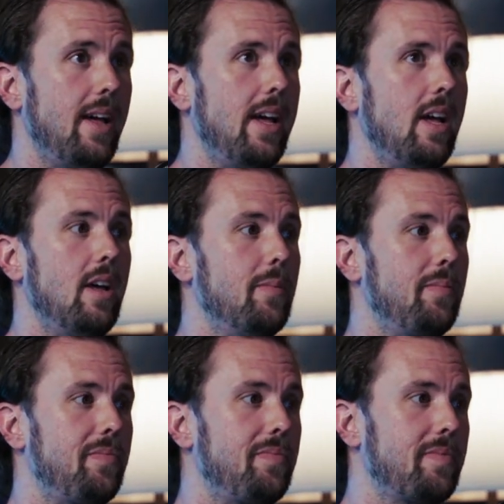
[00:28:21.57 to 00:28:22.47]
And you were
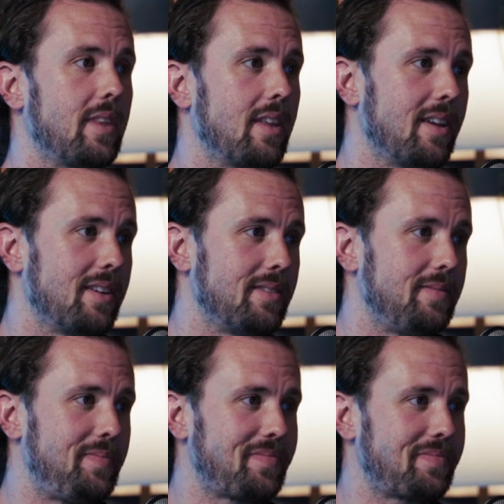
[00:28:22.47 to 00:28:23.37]
like, I am being